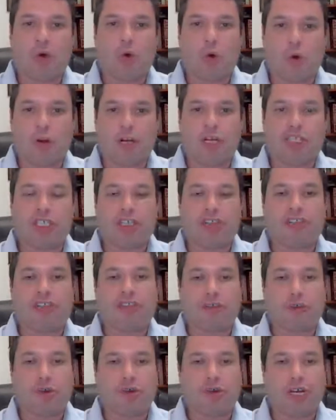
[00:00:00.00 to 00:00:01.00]
origin
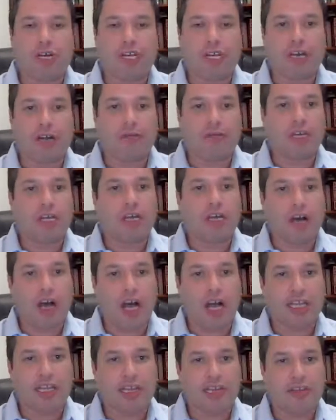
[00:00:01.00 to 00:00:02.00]
story of the
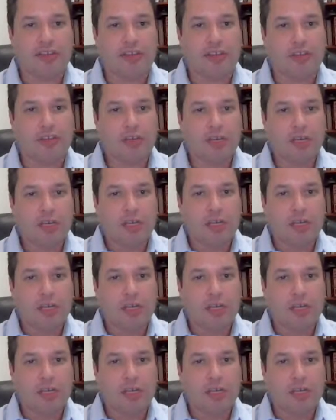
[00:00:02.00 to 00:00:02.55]
caucus, and